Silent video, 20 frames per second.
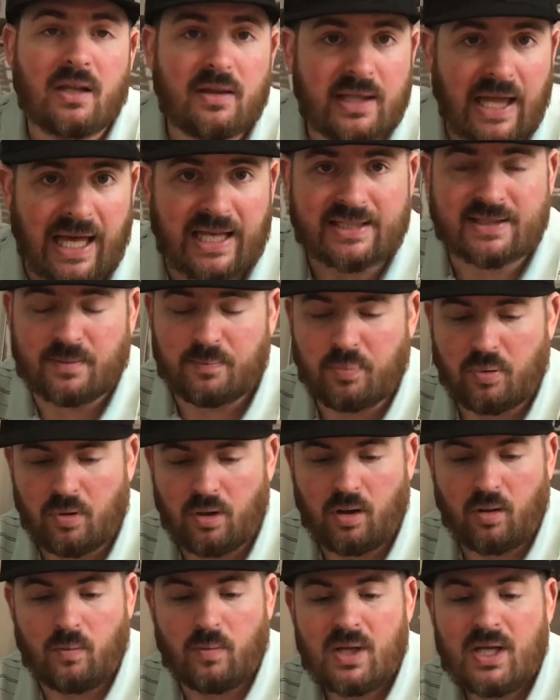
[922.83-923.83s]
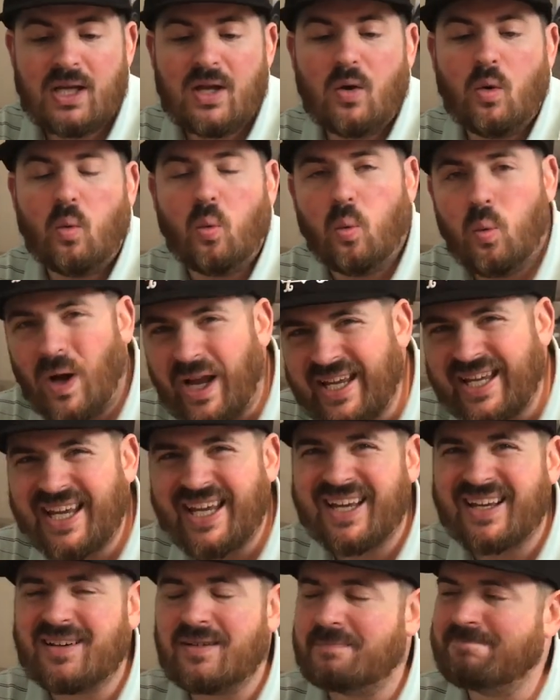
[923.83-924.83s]
That's a pro.
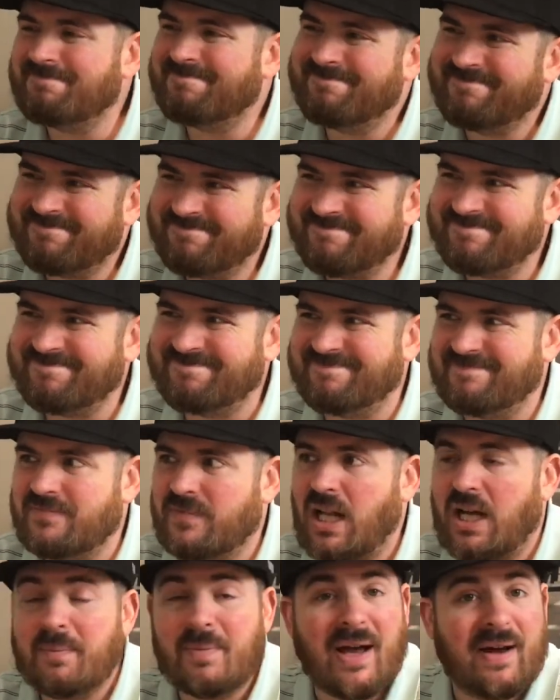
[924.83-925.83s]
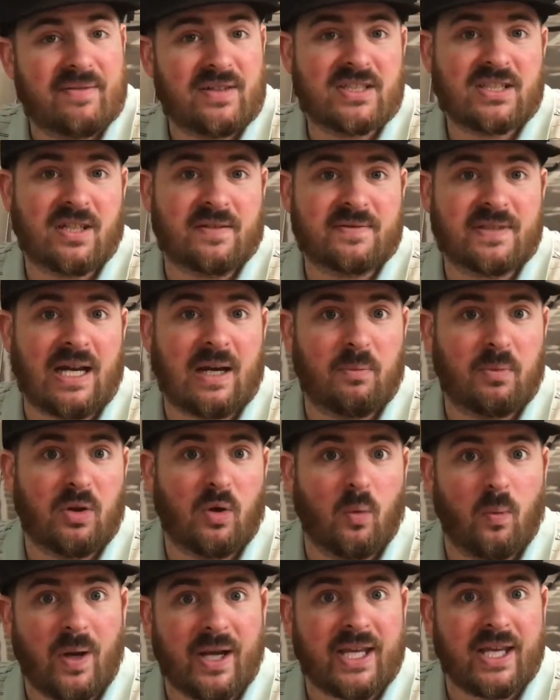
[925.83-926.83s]
Wicking, mm, I'm having a tough time with
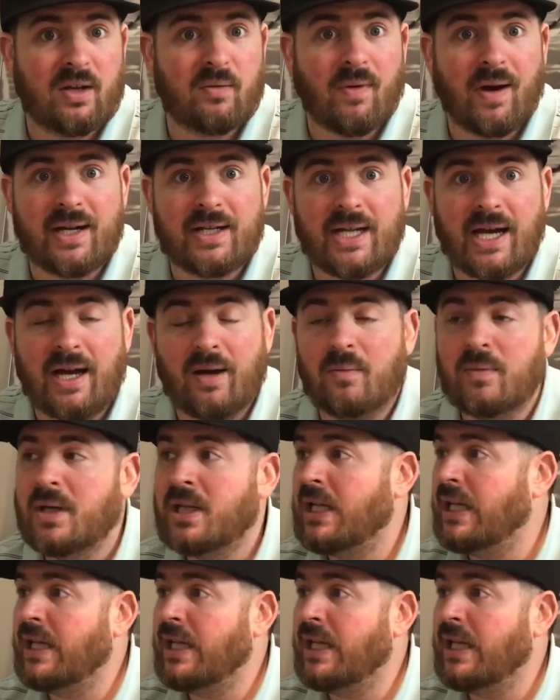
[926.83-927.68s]
it wicking right now.